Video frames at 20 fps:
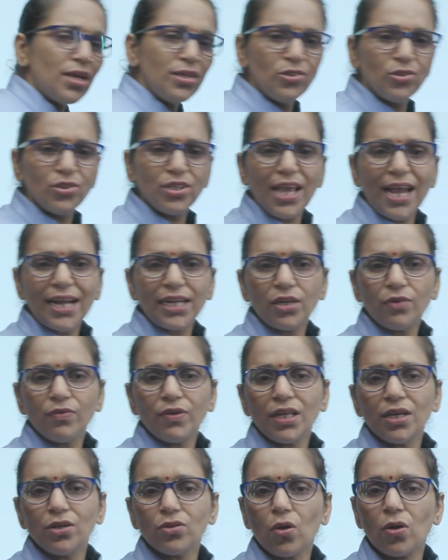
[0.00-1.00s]
Tertiary
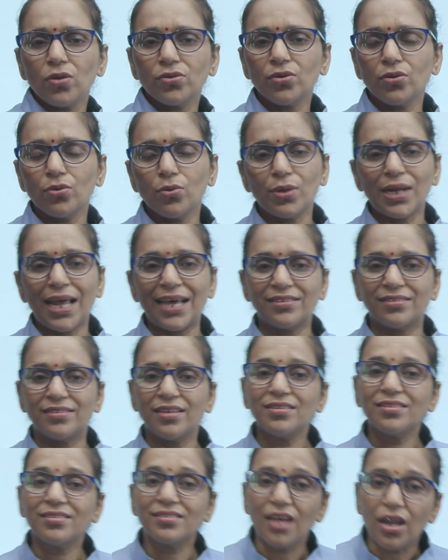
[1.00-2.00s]
activity is also known as
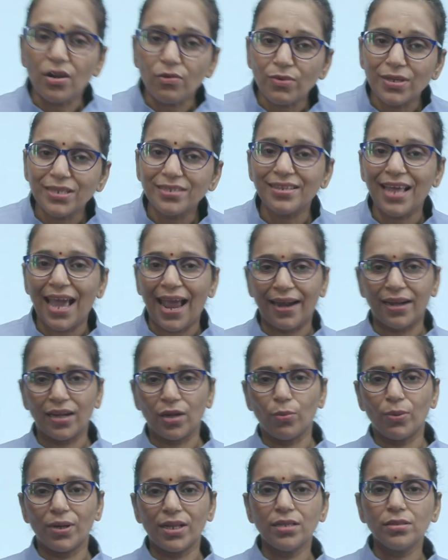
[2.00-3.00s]
the service
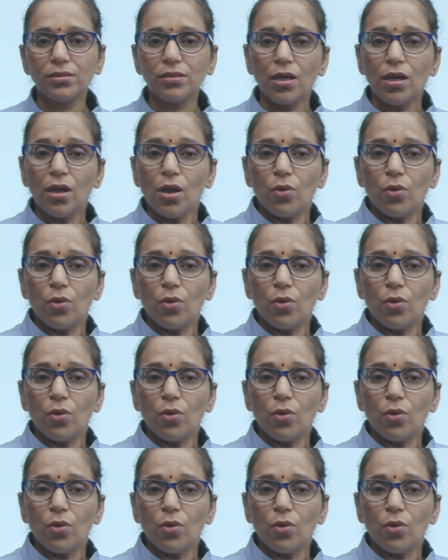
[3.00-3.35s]
activities,